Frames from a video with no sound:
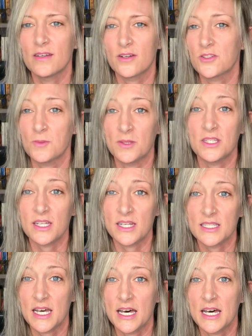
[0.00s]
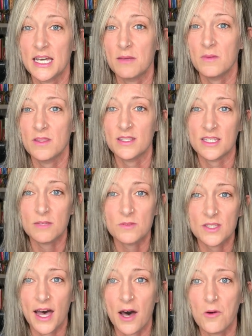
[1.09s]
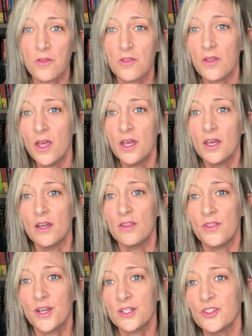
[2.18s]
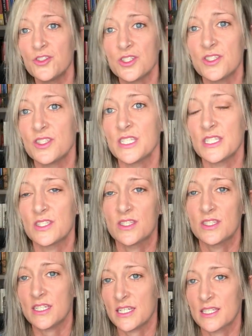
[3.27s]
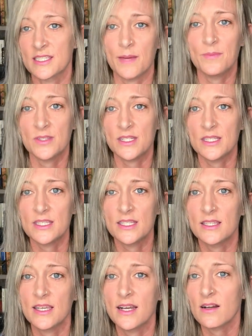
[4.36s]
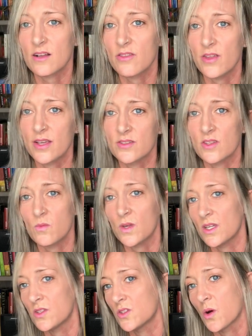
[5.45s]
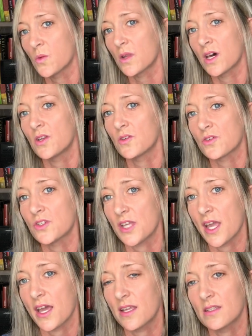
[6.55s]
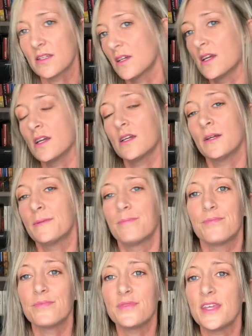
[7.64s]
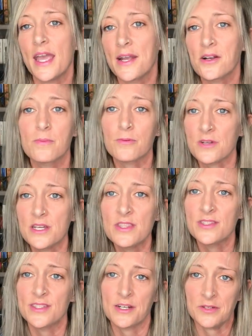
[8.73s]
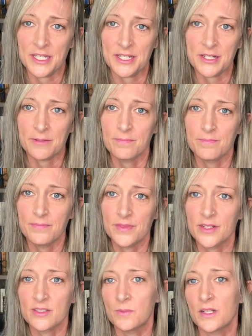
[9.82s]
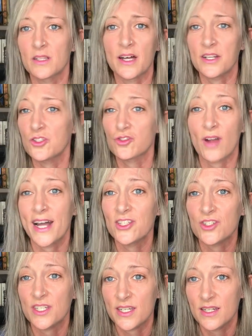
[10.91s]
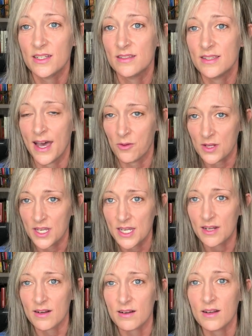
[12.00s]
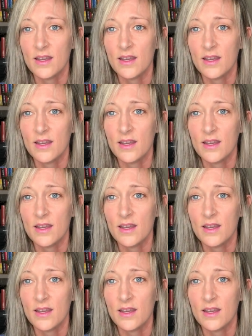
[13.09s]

or spend a lot of time in the deep south, there's just this acceptance that there are things that we don't understand the air breathes down here. There's been a lot of tragedy down here.